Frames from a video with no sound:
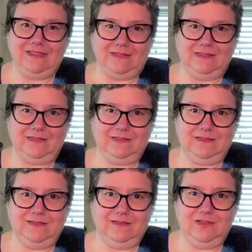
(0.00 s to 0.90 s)
health
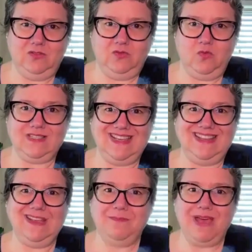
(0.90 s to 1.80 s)

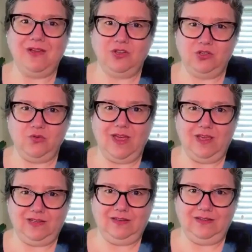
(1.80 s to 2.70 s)
was getting back on
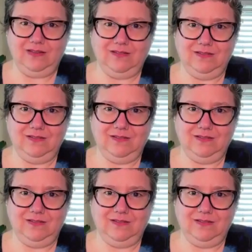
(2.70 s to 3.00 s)
track.